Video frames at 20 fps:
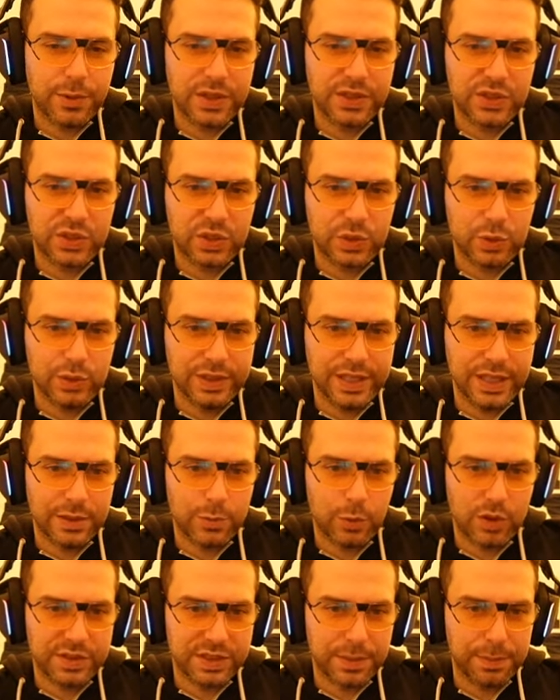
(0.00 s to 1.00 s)
where Sunin
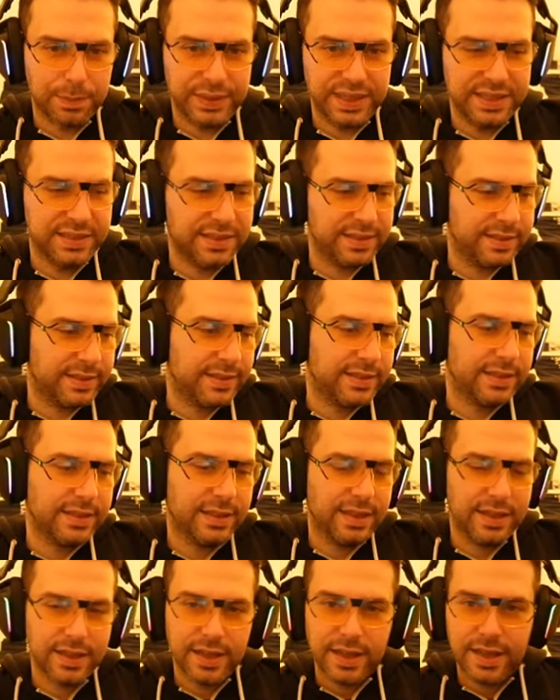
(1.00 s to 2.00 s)
was a beast.
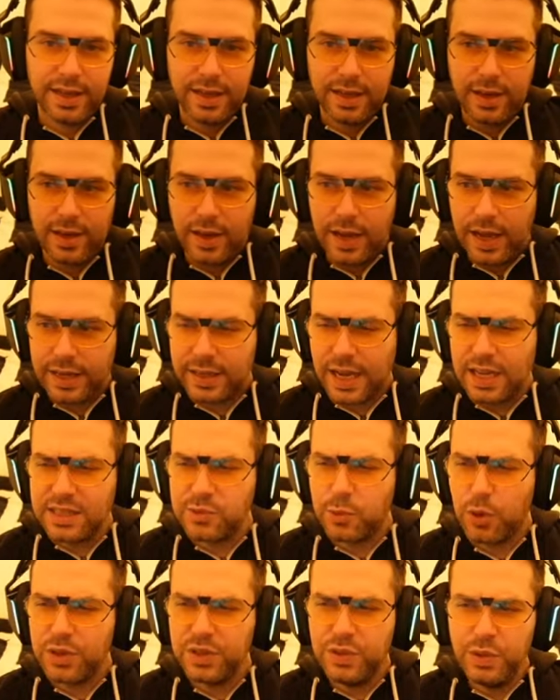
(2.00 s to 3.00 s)
And guys,
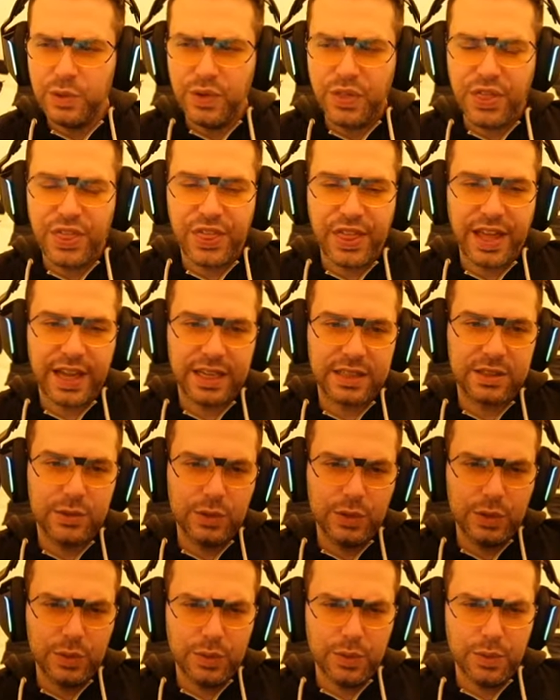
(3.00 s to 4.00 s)
what do you think? Do
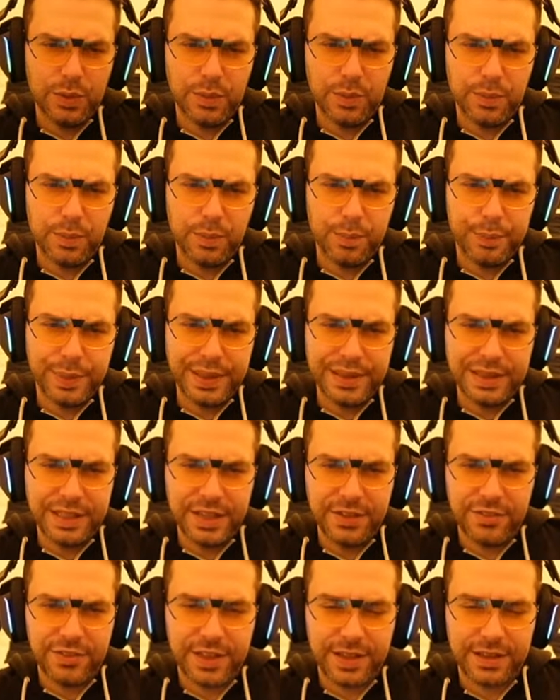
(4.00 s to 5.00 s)
you
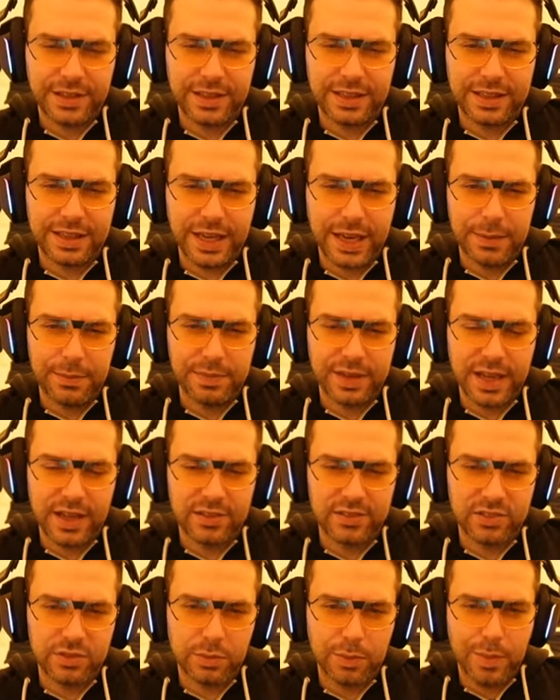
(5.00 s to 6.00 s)
believe that the game
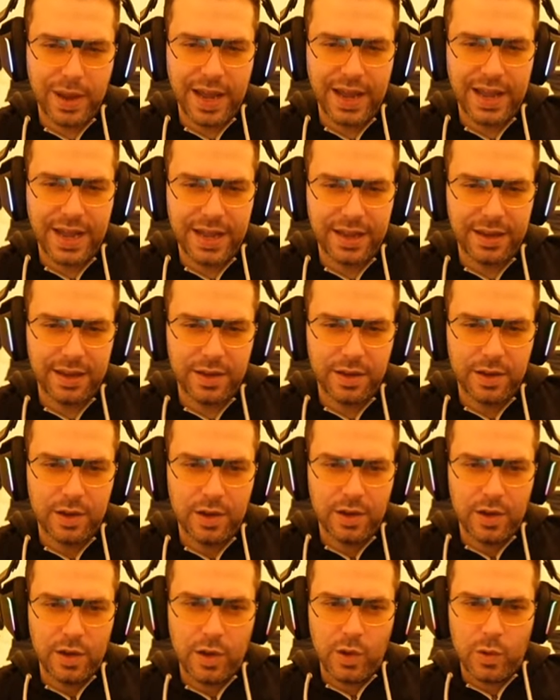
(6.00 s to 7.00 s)
devs may
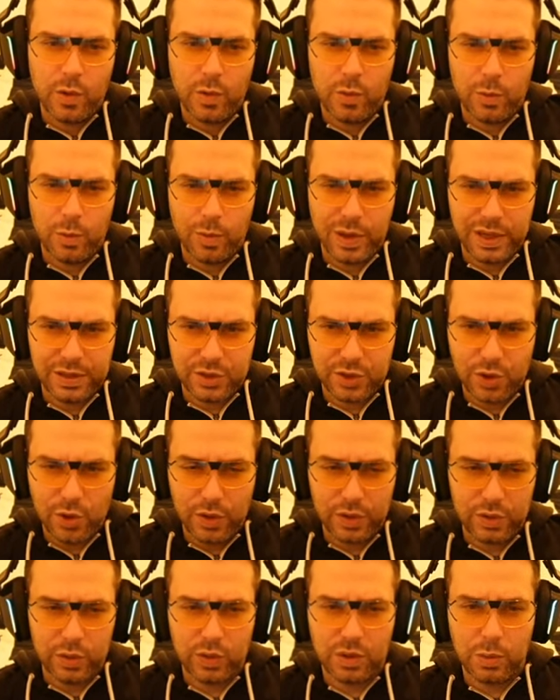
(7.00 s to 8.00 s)

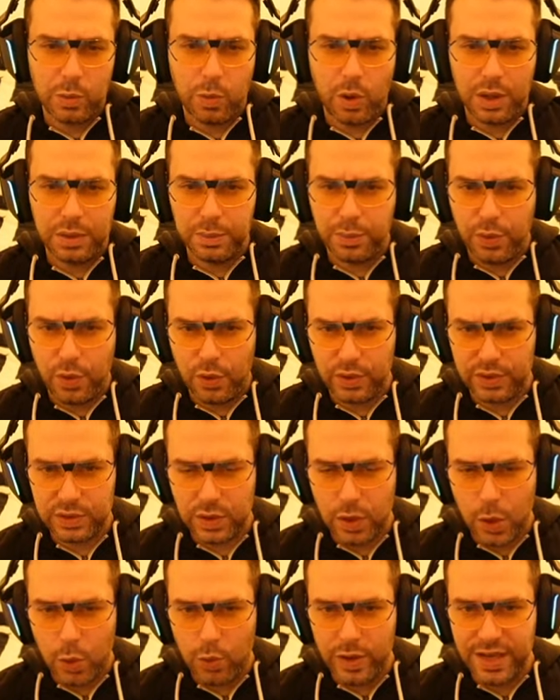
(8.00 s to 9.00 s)
return to the
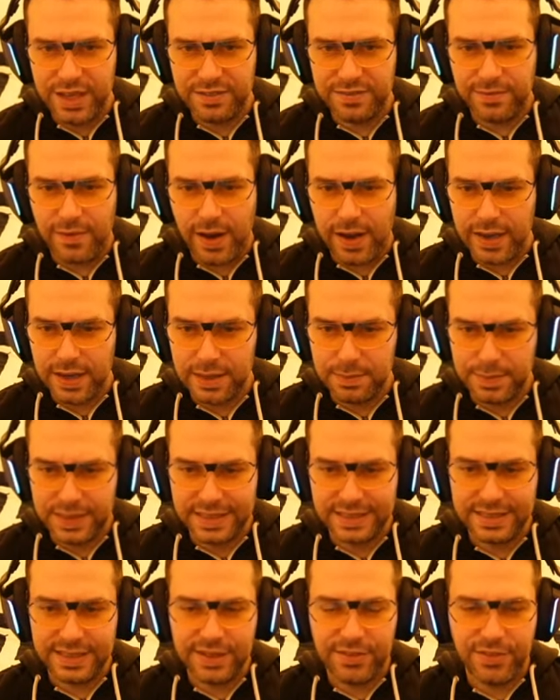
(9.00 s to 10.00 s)
1.0
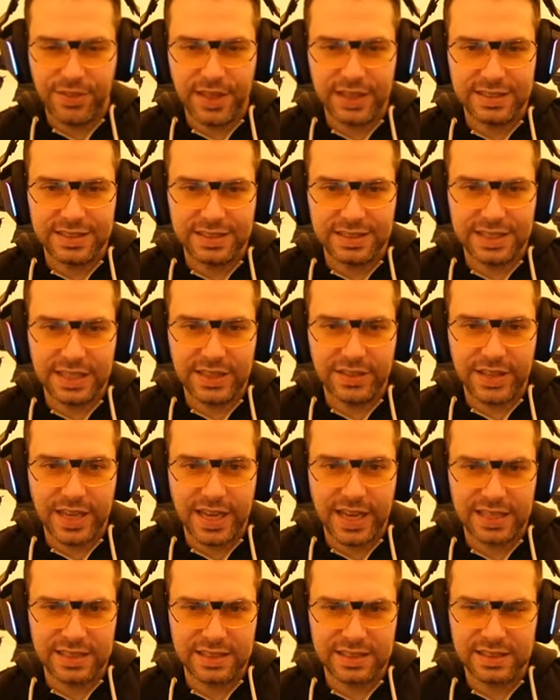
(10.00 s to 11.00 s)
environment if they see
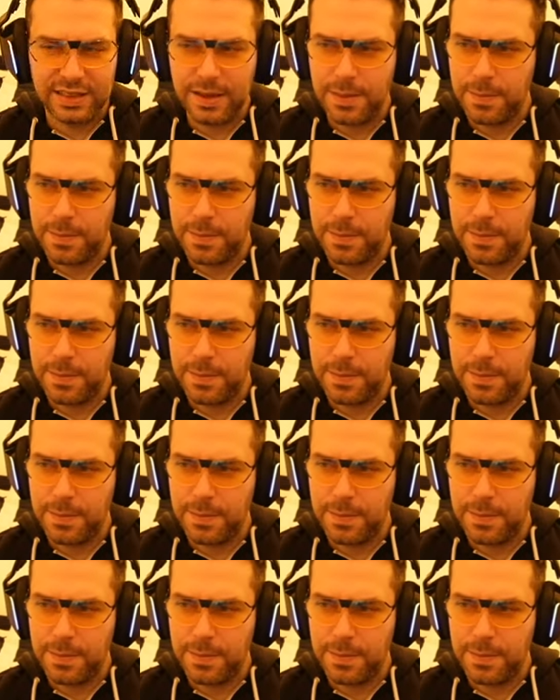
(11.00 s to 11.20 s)
that